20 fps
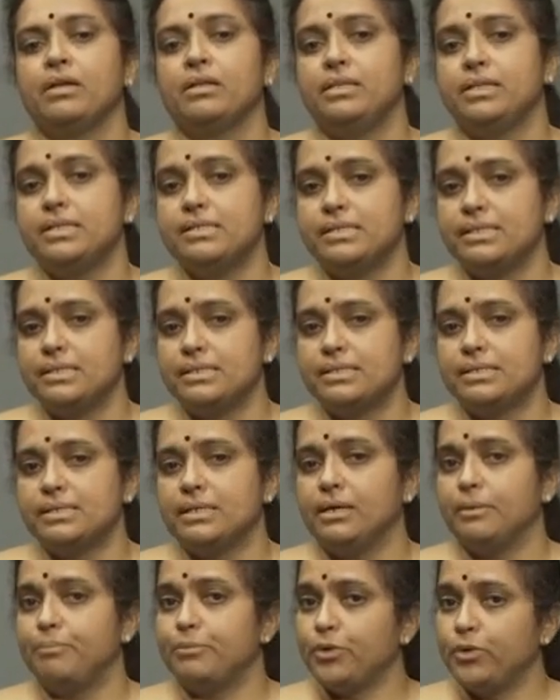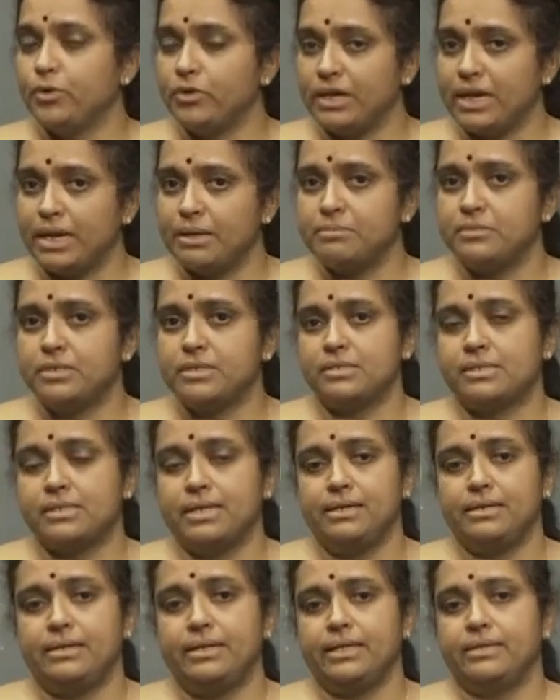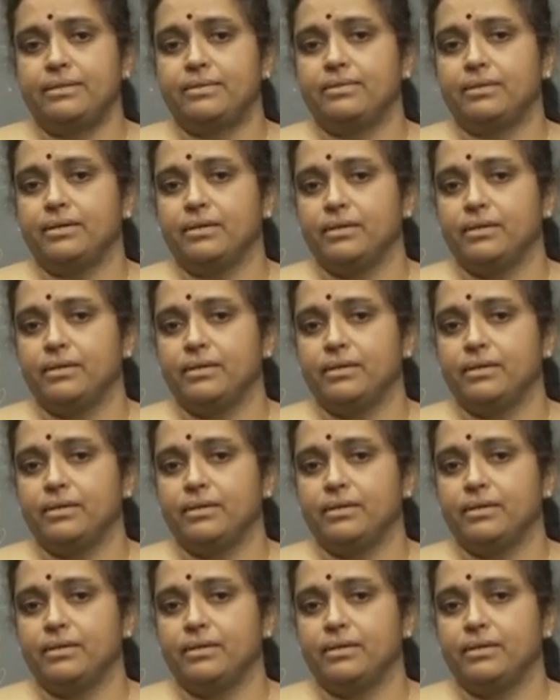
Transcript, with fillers: This is a programmed cell death